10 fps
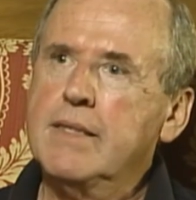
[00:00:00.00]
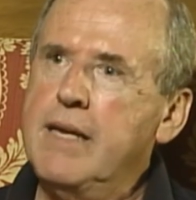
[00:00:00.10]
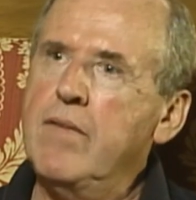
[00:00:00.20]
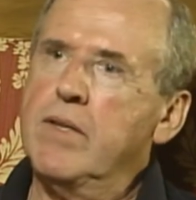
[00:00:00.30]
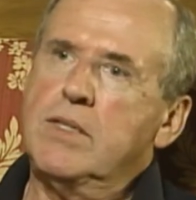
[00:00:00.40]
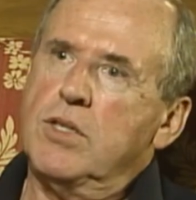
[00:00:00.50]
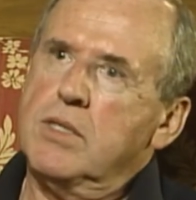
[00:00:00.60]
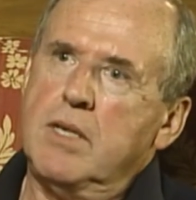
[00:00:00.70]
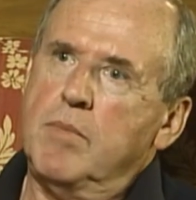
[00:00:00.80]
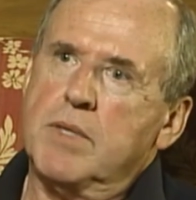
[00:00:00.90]
David
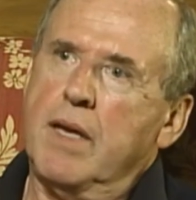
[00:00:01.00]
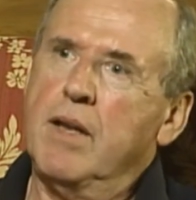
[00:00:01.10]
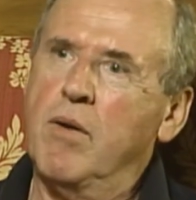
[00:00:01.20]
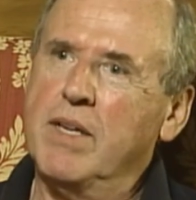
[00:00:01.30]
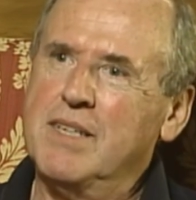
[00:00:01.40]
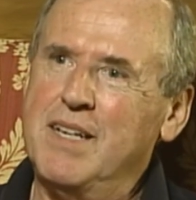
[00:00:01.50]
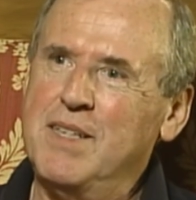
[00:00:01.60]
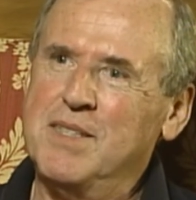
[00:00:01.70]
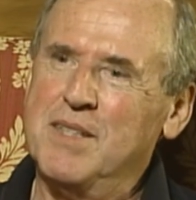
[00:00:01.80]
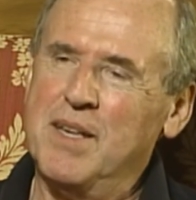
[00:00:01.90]
just seems like you know. I said
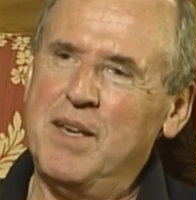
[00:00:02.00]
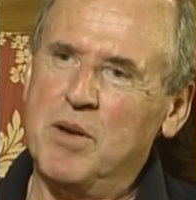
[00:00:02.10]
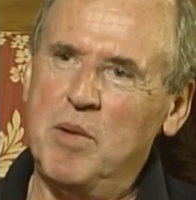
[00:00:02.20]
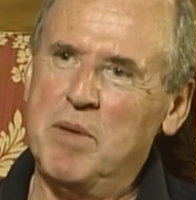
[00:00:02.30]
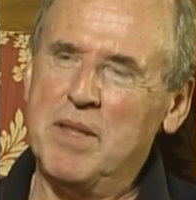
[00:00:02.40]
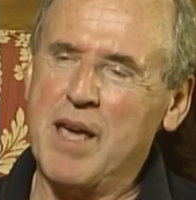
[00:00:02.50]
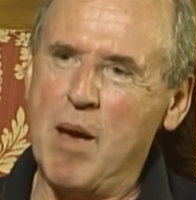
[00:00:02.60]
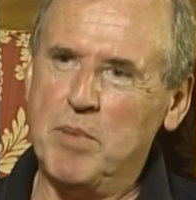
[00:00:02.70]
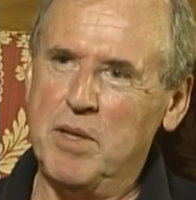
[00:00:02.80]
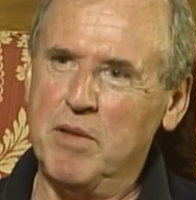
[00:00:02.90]
he's the, he could have been the
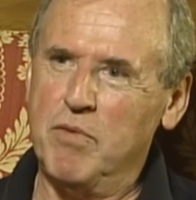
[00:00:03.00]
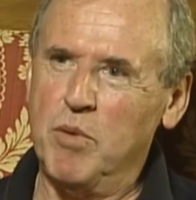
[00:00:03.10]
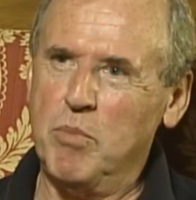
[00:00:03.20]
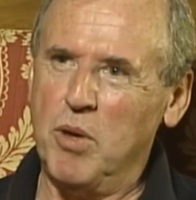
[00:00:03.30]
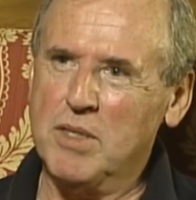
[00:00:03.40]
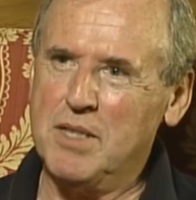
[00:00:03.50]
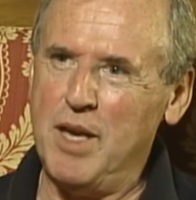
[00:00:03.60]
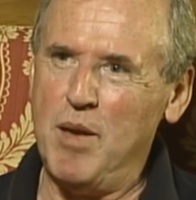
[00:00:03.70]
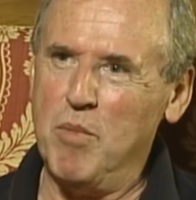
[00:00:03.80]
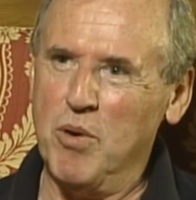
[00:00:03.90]
captain of the football
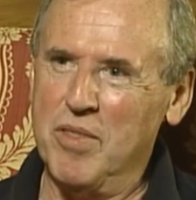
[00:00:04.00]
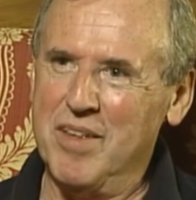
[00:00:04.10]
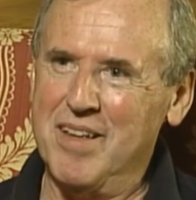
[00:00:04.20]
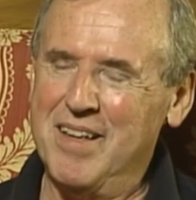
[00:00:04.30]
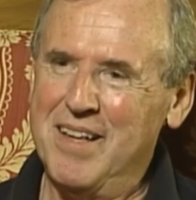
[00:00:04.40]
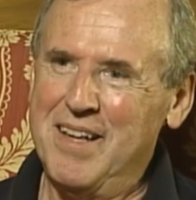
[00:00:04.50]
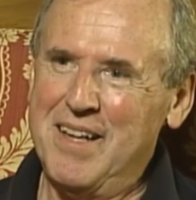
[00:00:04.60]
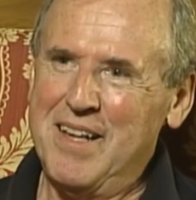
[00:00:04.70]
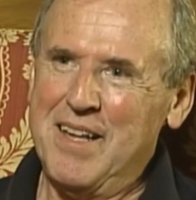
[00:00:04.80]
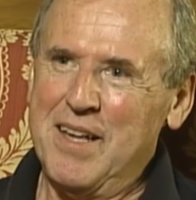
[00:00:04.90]
team or the,
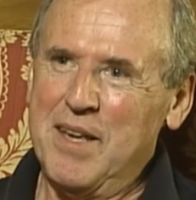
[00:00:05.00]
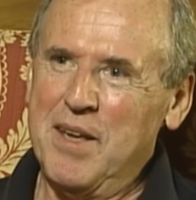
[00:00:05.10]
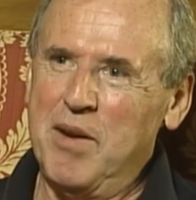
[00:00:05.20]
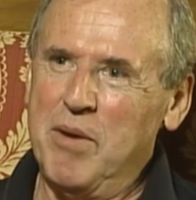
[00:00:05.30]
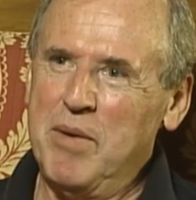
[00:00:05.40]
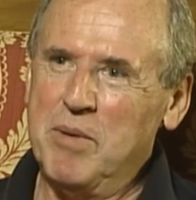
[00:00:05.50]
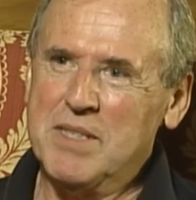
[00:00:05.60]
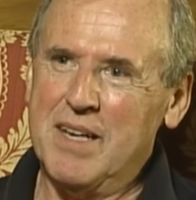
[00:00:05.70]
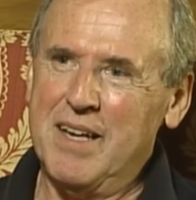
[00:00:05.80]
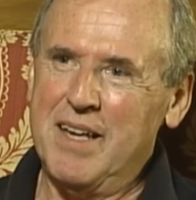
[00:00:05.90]
you know, he
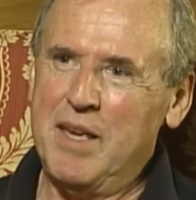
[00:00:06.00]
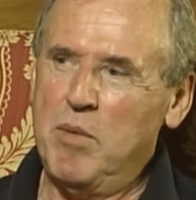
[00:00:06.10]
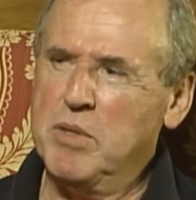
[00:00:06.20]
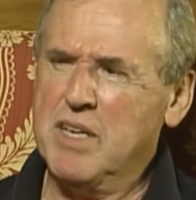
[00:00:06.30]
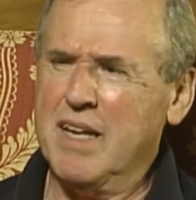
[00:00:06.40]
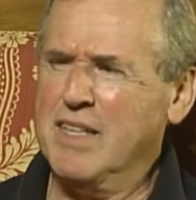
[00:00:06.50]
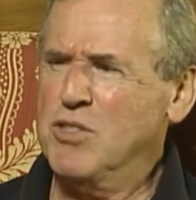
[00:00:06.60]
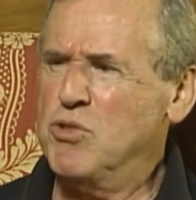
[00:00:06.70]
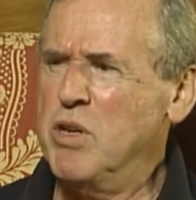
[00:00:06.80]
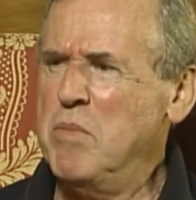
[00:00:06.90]
was a he was
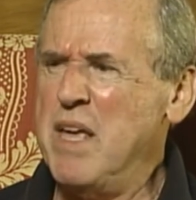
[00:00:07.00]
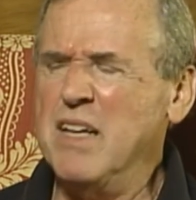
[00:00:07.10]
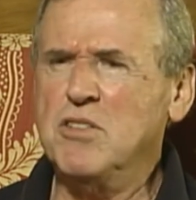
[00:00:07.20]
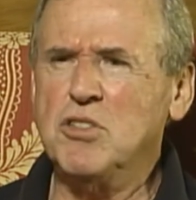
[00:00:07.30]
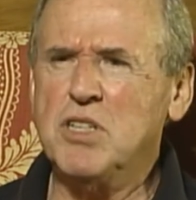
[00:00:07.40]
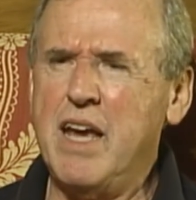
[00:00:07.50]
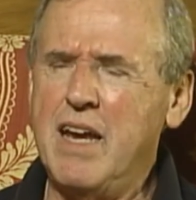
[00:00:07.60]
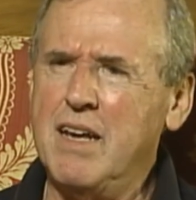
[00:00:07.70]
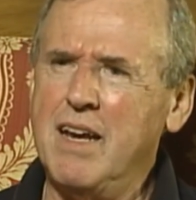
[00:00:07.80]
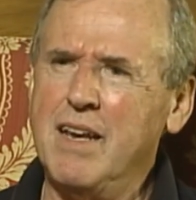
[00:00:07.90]
extremely
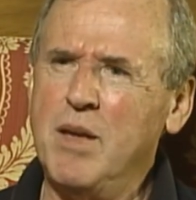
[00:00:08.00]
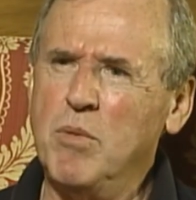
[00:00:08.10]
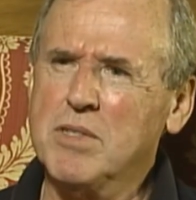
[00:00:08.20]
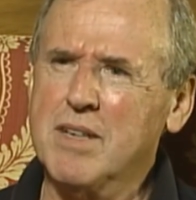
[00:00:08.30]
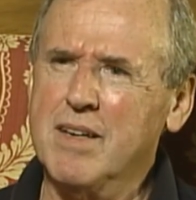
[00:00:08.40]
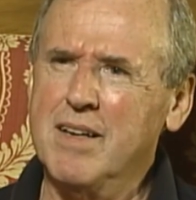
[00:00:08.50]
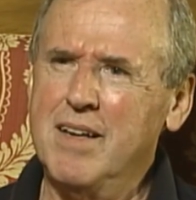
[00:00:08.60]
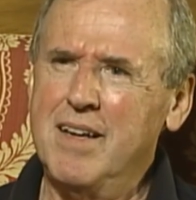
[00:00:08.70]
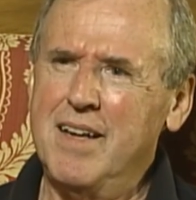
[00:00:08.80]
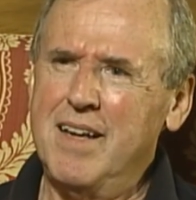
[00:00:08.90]
entertaining. He was a
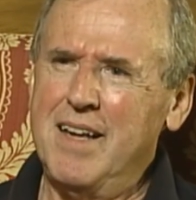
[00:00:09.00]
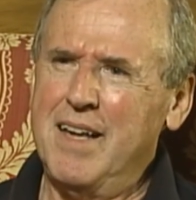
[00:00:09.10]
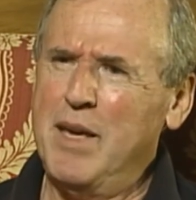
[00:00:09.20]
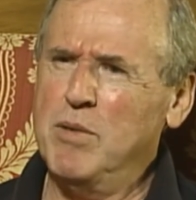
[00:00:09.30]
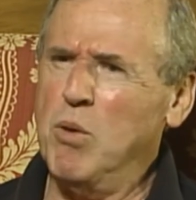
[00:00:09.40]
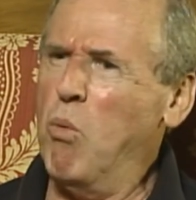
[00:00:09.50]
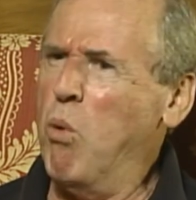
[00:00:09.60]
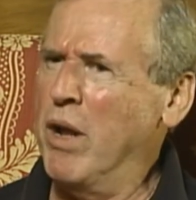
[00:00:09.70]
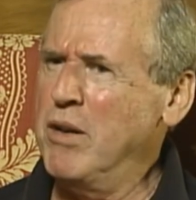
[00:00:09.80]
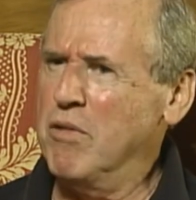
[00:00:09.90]
he was a
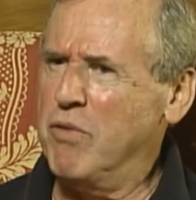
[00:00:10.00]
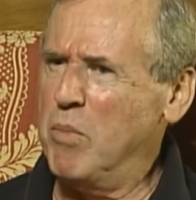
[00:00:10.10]
wonderful